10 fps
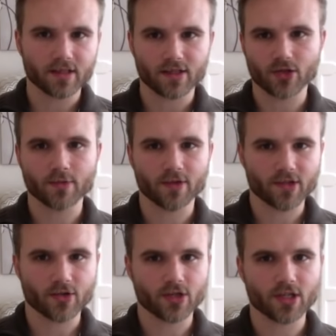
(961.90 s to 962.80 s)
in terms of a
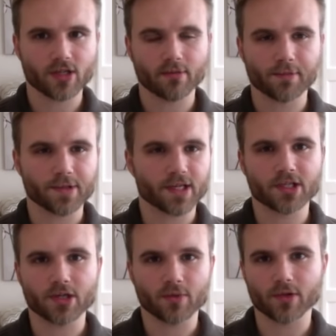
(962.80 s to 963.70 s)
search engine
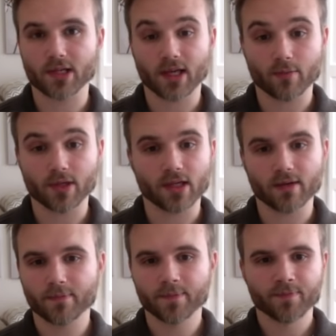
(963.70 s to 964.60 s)
optimization, you really can't beat it.
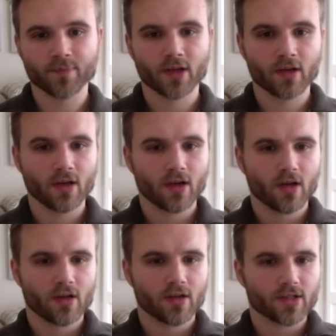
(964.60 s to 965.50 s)

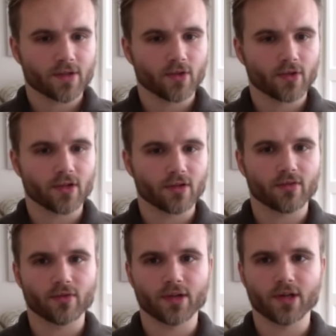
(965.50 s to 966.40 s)
So if you're looking
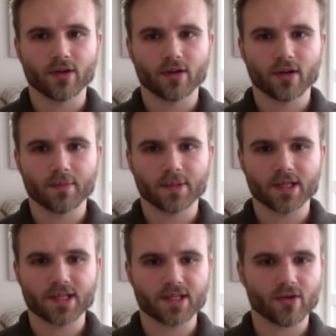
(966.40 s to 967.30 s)
through here, I mean,
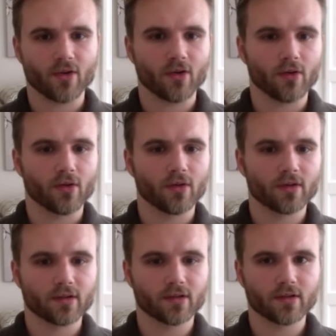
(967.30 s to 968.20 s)
this is all,
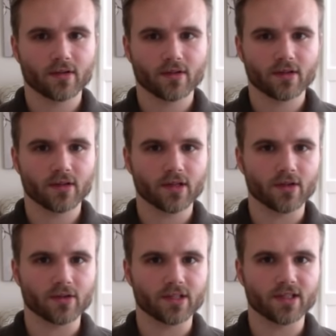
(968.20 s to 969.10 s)

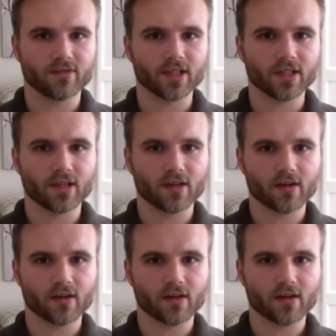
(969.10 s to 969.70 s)
Divi